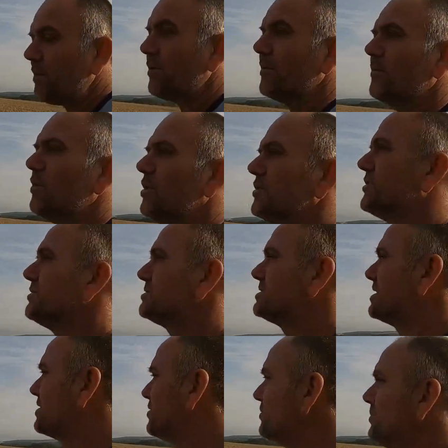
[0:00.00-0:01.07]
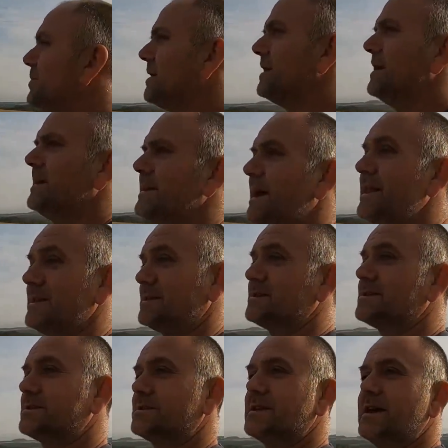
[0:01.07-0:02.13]
that one won't do so good. But yeah,
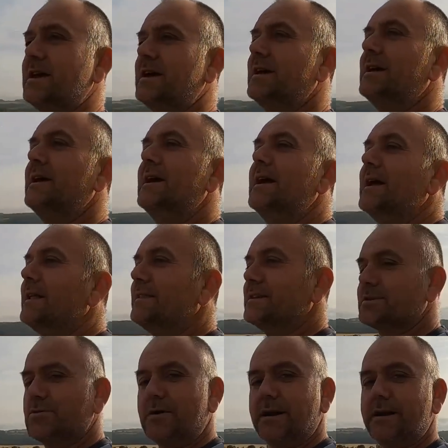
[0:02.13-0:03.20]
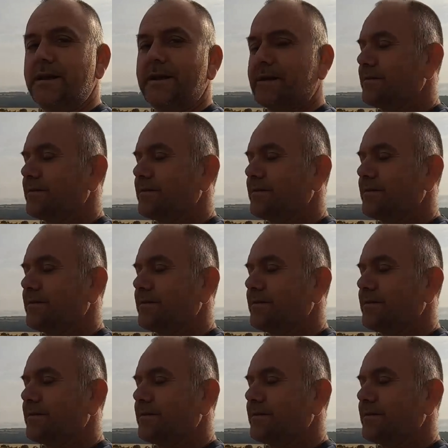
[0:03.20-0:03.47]
there's quite an